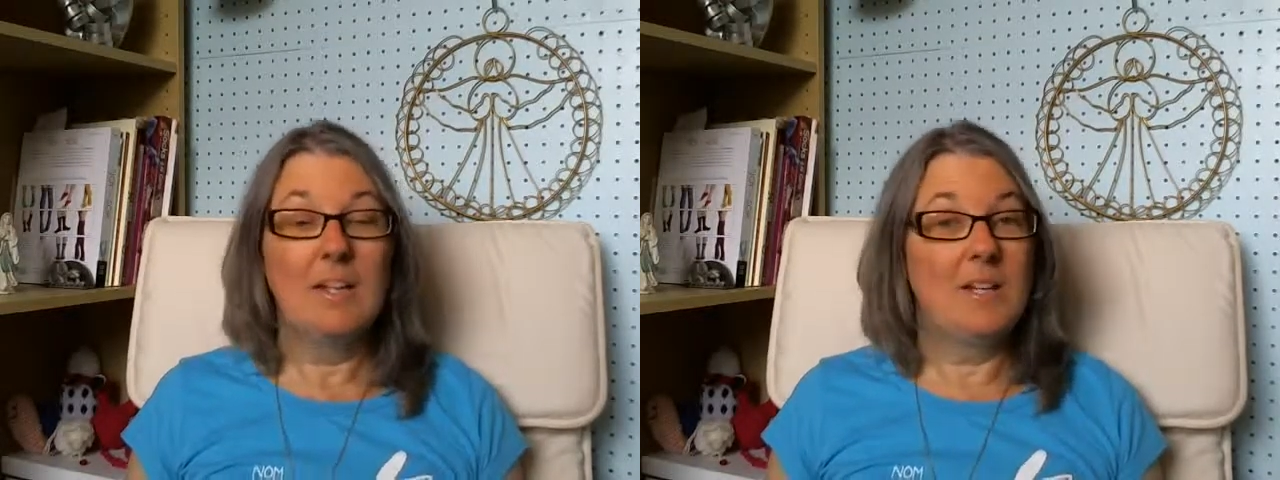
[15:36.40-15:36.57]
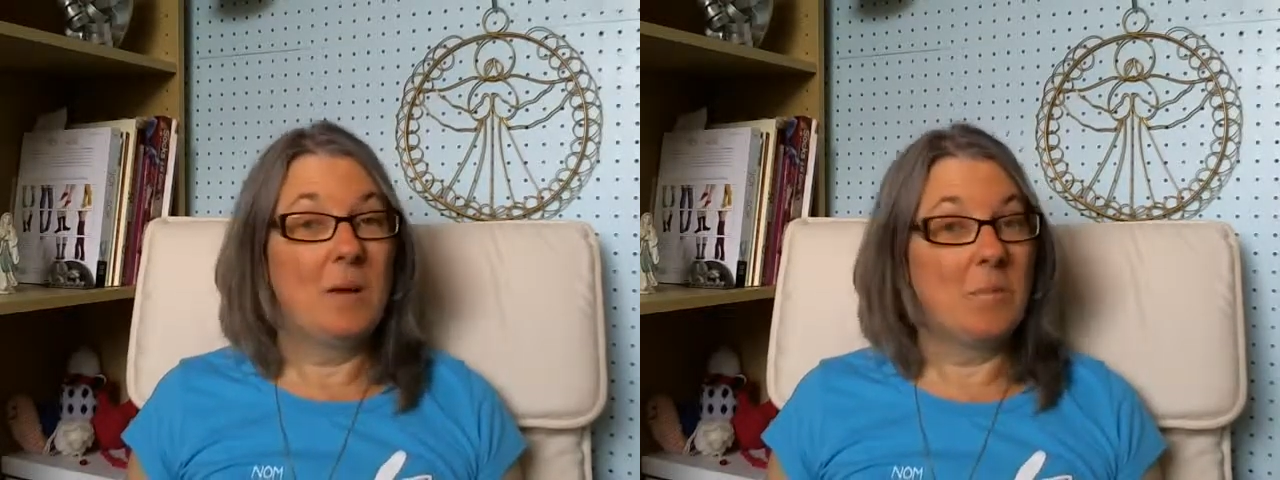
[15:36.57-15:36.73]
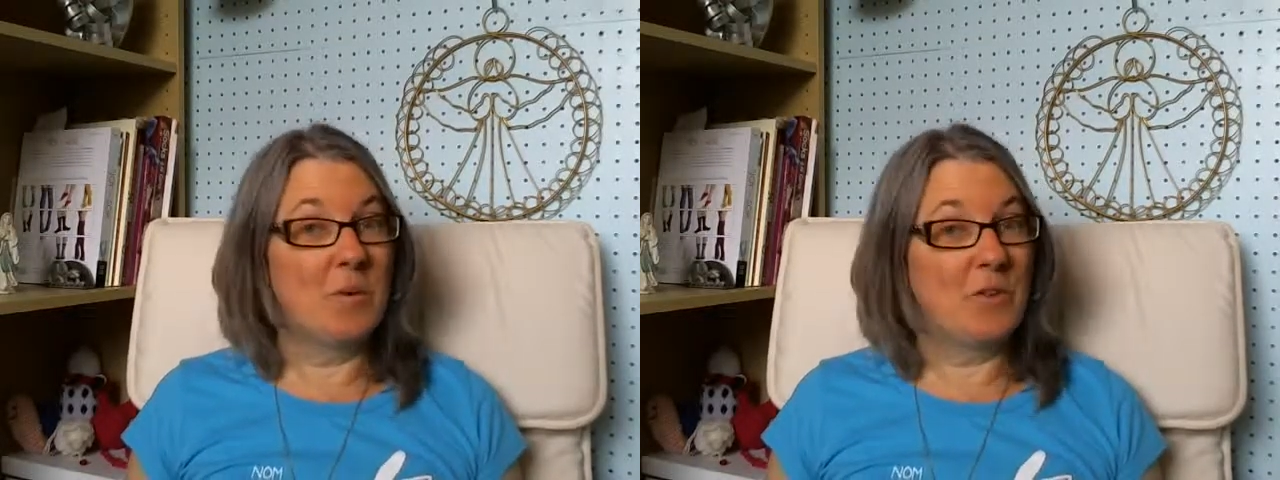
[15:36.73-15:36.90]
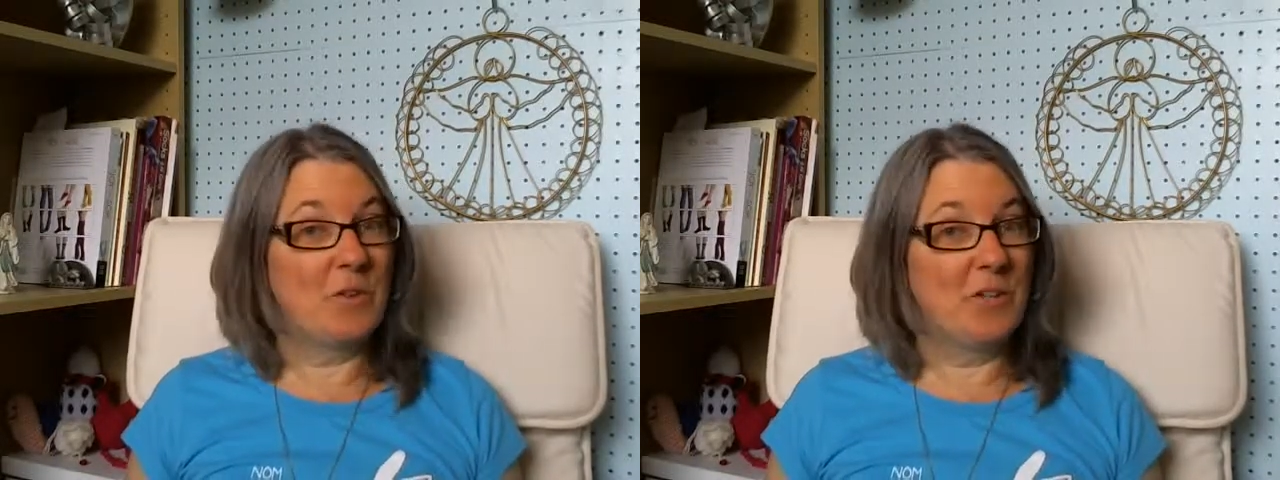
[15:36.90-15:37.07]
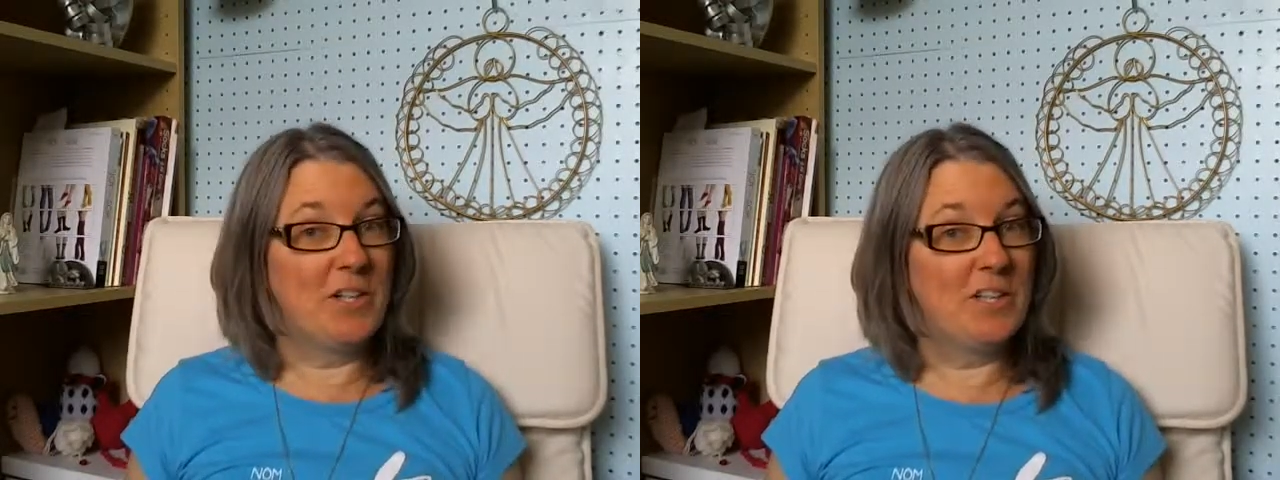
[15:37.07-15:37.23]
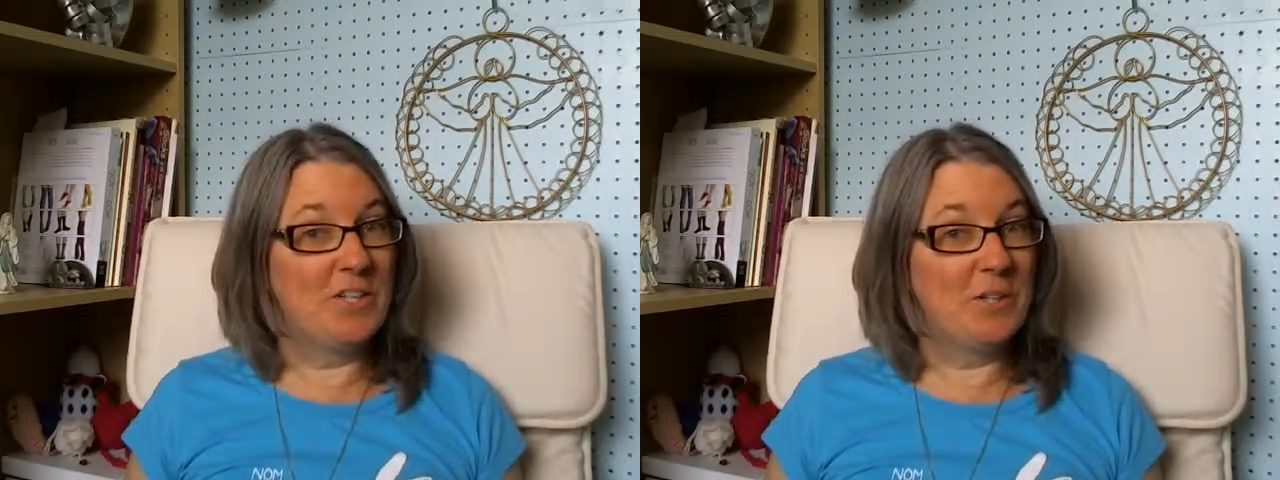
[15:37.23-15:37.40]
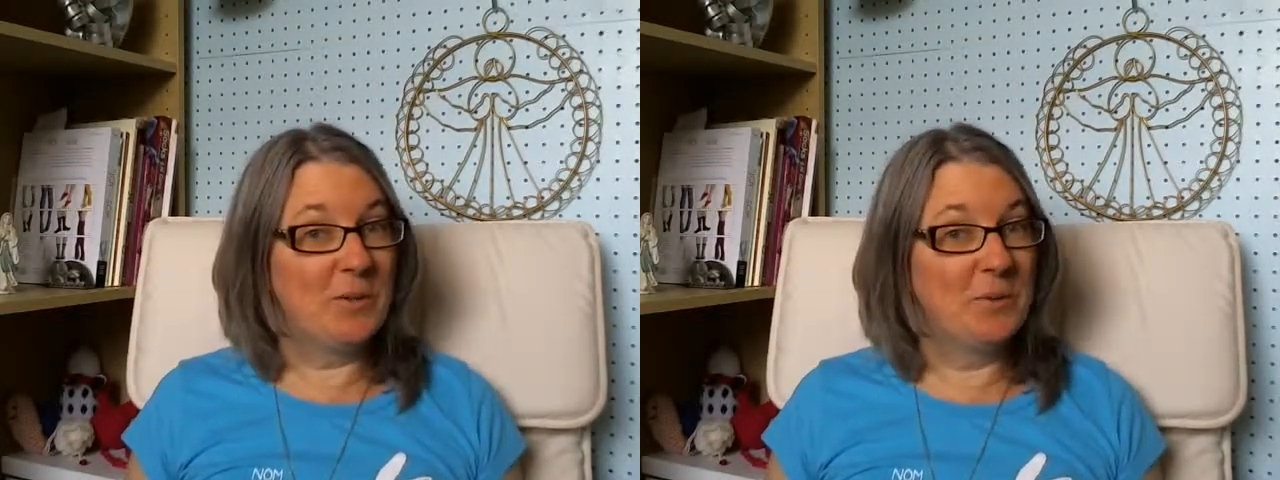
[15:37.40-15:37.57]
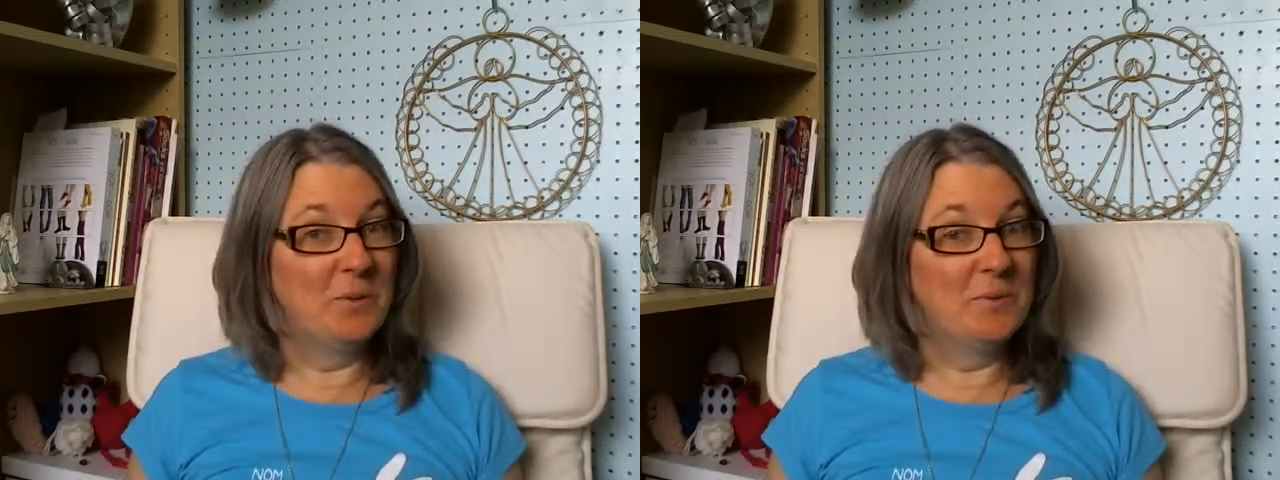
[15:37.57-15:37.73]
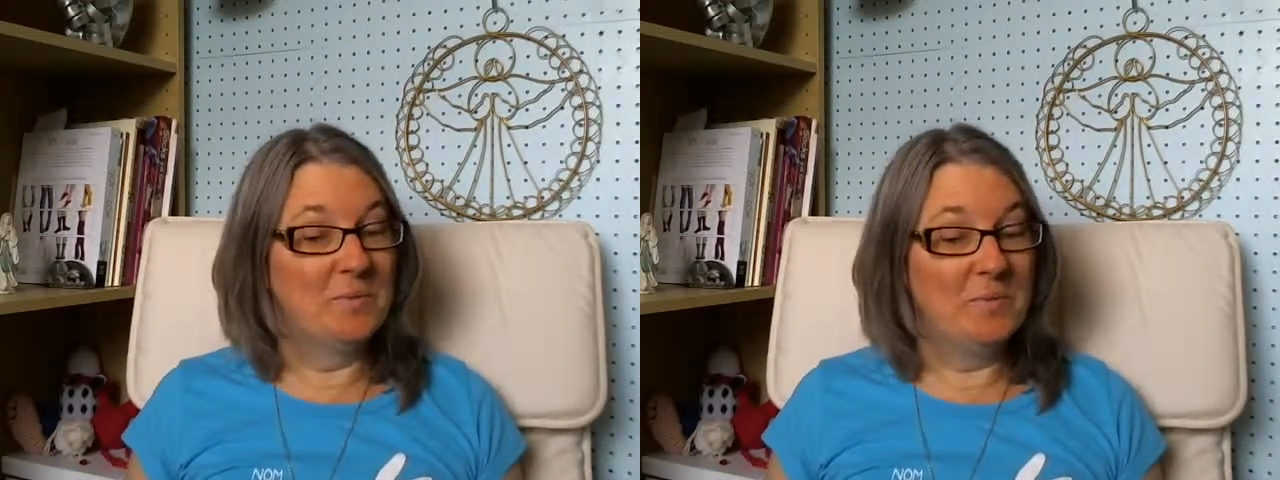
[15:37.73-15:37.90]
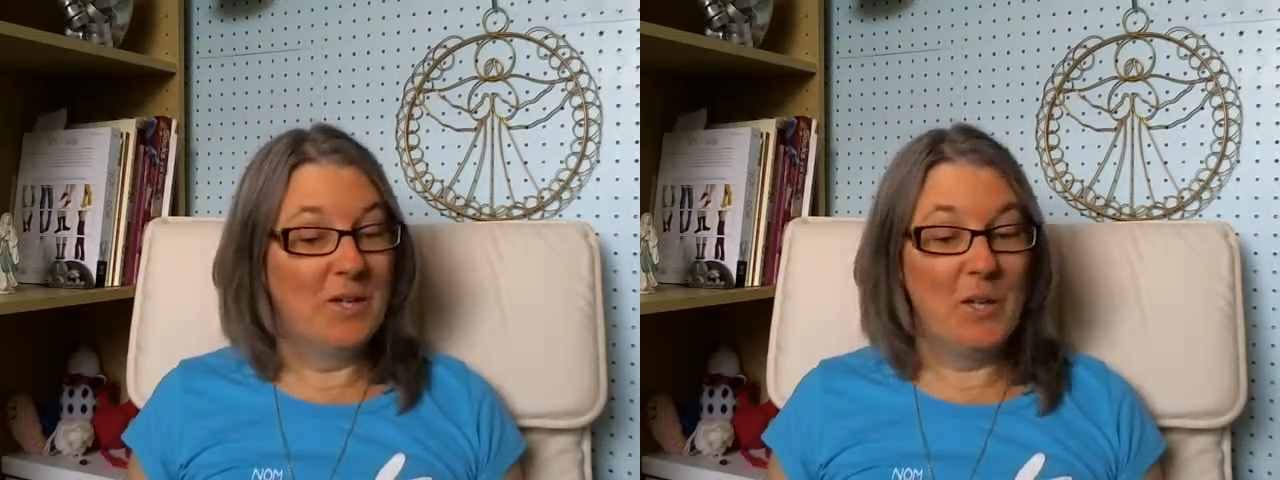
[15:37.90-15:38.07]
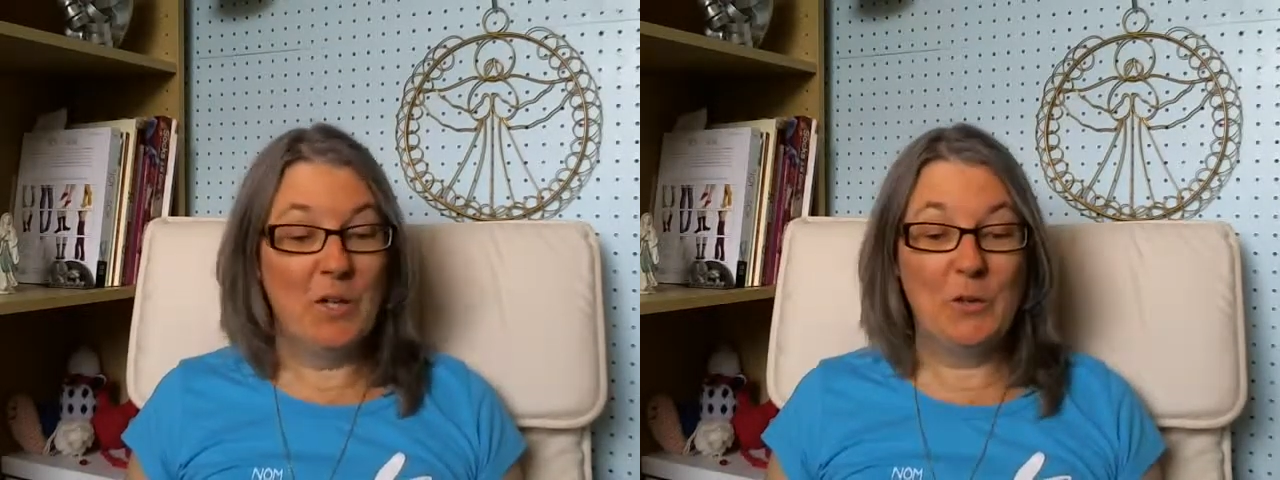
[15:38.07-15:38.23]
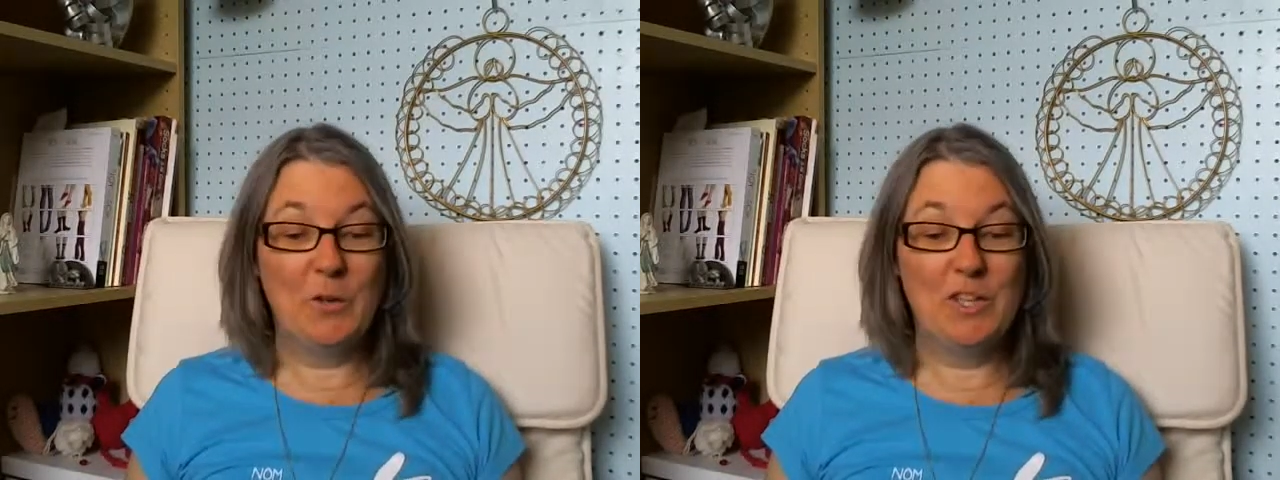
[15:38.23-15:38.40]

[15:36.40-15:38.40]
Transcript: number 32, who